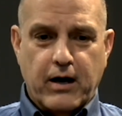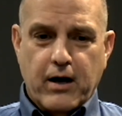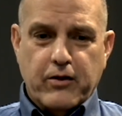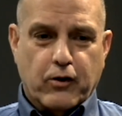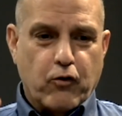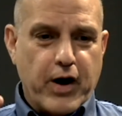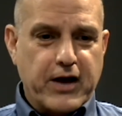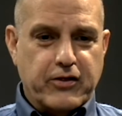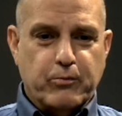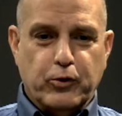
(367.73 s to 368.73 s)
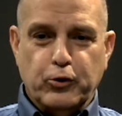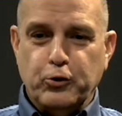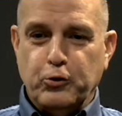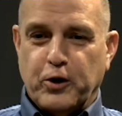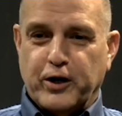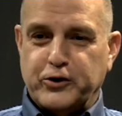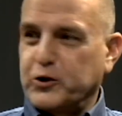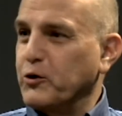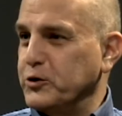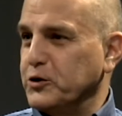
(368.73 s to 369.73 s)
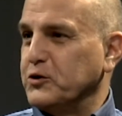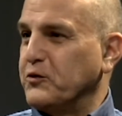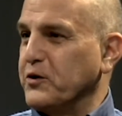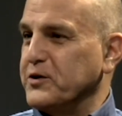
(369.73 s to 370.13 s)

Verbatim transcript: the gray and the blue uh, soldiers for the